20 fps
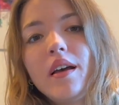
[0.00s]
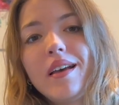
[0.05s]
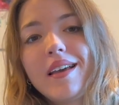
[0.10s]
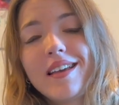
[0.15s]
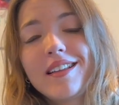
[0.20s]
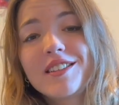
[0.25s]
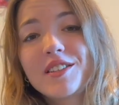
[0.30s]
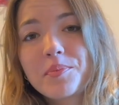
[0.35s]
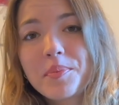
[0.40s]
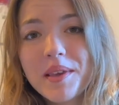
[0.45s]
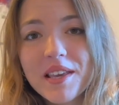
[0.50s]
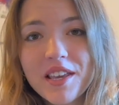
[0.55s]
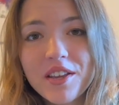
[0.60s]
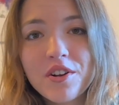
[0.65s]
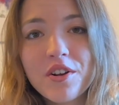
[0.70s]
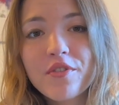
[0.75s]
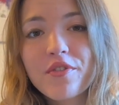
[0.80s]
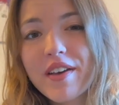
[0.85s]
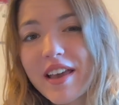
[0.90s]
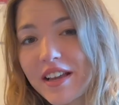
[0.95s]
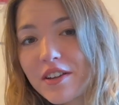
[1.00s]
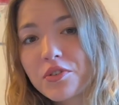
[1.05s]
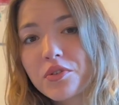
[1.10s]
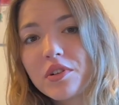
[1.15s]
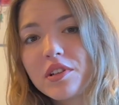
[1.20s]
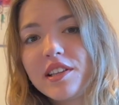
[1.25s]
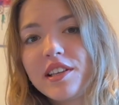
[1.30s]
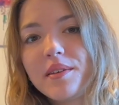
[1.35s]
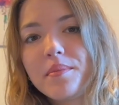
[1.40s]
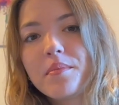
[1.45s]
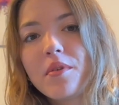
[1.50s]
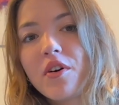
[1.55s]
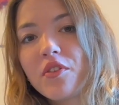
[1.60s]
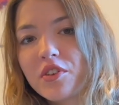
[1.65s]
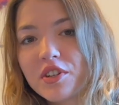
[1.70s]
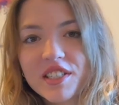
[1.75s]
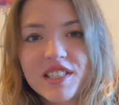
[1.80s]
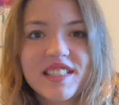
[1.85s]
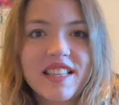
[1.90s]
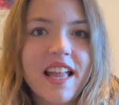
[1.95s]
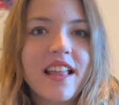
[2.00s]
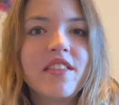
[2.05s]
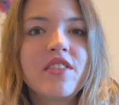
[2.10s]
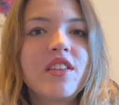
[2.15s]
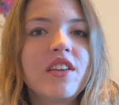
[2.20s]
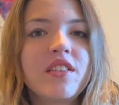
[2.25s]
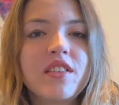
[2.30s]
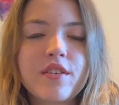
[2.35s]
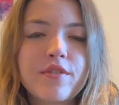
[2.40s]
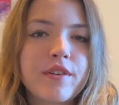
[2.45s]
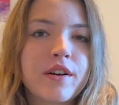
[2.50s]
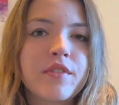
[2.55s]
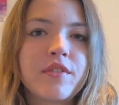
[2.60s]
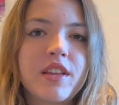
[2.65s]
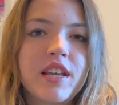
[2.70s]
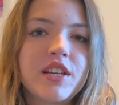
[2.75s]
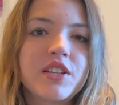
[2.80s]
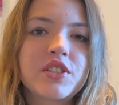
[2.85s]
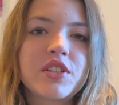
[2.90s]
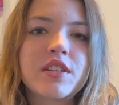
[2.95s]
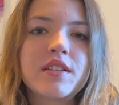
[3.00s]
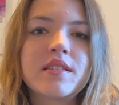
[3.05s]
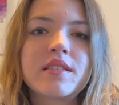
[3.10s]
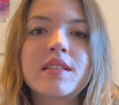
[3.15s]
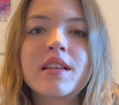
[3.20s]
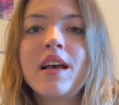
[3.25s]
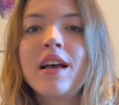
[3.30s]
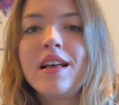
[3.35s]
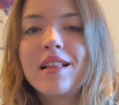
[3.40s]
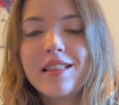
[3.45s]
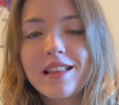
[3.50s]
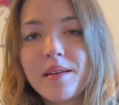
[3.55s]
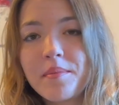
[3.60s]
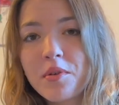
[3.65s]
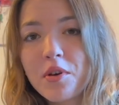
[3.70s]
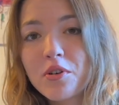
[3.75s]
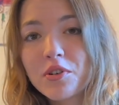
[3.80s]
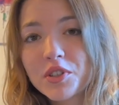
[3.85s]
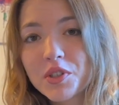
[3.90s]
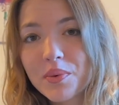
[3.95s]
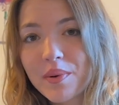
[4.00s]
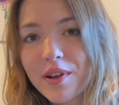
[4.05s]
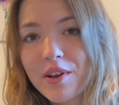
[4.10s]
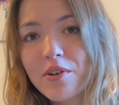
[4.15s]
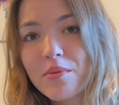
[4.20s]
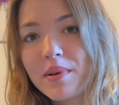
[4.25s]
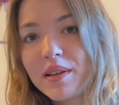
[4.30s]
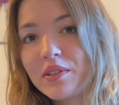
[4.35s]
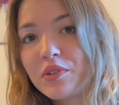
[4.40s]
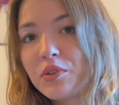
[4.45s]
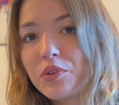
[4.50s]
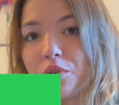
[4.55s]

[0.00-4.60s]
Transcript: And speaking of actually understanding the foundations, let me also recommend to